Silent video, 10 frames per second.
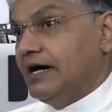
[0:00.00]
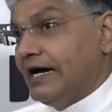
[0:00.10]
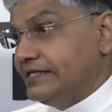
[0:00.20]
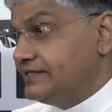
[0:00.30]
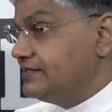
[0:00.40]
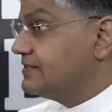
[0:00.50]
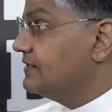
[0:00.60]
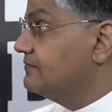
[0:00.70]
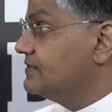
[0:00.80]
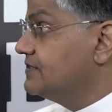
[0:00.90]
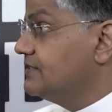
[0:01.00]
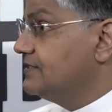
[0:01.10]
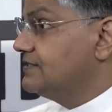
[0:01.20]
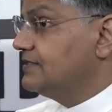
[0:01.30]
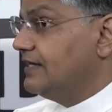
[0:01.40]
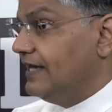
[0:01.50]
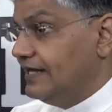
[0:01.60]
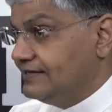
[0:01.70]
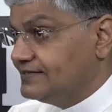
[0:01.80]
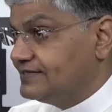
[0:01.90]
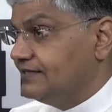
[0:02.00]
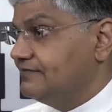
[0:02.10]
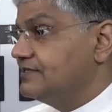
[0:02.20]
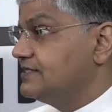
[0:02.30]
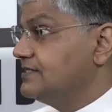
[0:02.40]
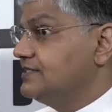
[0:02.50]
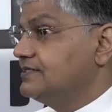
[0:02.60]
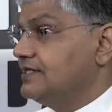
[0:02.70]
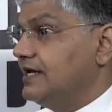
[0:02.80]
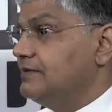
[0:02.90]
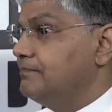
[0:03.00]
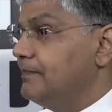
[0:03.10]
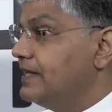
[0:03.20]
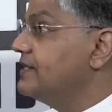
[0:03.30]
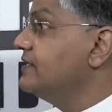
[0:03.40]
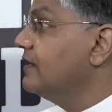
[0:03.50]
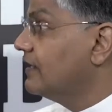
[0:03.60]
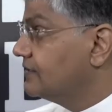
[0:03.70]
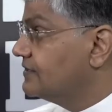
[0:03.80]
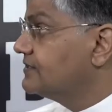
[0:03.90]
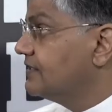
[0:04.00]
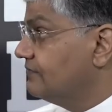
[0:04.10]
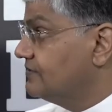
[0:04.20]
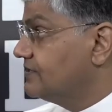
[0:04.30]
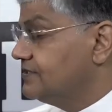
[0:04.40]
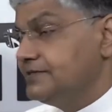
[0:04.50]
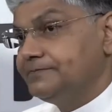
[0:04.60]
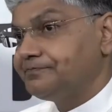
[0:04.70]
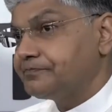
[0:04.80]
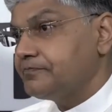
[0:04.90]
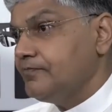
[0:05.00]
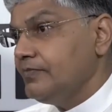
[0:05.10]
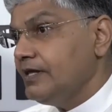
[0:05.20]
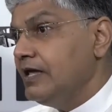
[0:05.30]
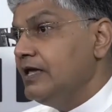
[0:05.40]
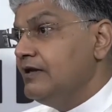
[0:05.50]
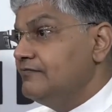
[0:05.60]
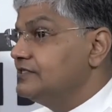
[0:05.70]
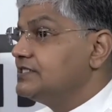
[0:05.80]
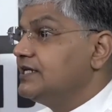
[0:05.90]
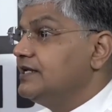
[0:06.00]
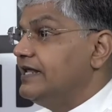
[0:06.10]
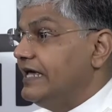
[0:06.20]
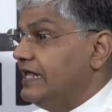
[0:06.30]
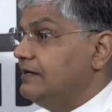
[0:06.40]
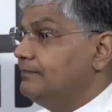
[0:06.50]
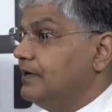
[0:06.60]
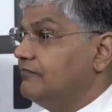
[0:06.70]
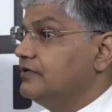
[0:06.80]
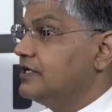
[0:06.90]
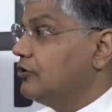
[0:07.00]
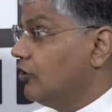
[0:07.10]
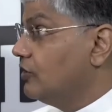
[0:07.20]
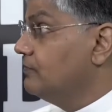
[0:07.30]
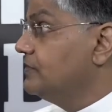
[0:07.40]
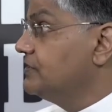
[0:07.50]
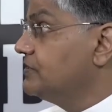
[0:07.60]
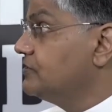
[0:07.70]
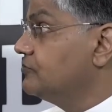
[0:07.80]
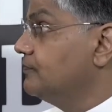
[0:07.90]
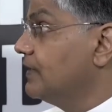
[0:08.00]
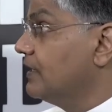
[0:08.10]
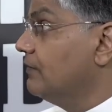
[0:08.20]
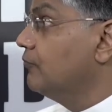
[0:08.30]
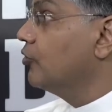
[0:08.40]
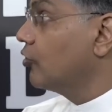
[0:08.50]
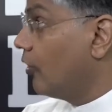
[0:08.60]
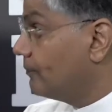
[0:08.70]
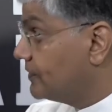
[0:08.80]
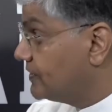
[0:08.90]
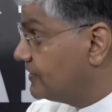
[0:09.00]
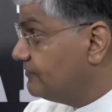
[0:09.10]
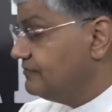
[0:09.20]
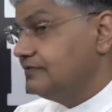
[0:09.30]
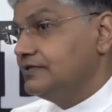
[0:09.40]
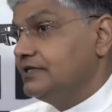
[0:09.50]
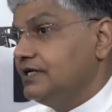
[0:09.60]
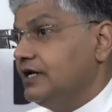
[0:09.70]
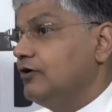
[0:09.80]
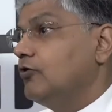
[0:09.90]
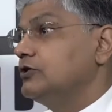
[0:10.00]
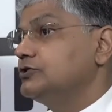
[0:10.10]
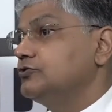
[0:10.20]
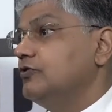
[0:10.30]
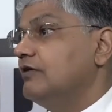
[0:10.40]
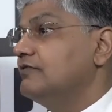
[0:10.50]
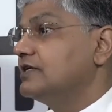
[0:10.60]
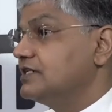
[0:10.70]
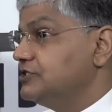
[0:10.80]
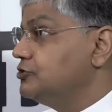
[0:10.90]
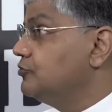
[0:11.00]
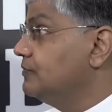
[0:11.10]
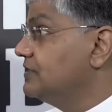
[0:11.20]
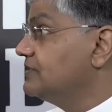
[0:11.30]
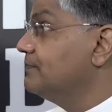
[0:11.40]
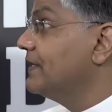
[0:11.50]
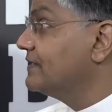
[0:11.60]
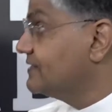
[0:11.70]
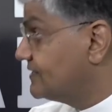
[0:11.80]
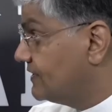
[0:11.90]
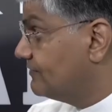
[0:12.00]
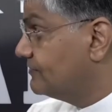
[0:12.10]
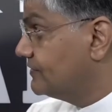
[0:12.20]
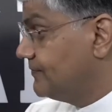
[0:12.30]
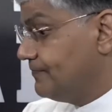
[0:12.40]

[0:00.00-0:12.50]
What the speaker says: IT services, health services, and many other services, which can help our economies to become more competitive and also our consumers better served.